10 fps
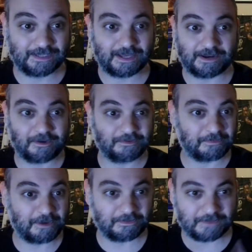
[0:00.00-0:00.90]
I don't know.
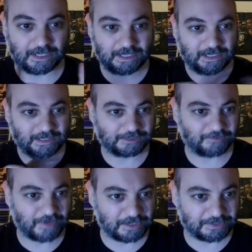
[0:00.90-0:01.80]
I'm here. Let's
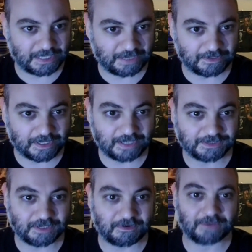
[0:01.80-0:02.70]
find out together,
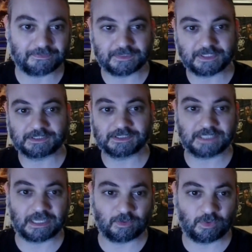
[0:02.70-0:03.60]
guys. All right. This is
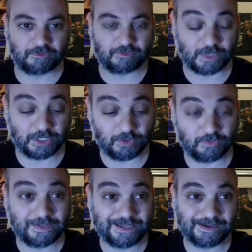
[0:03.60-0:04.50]
Yelawolf with New
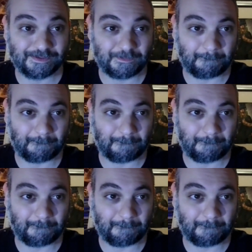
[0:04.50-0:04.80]
Me.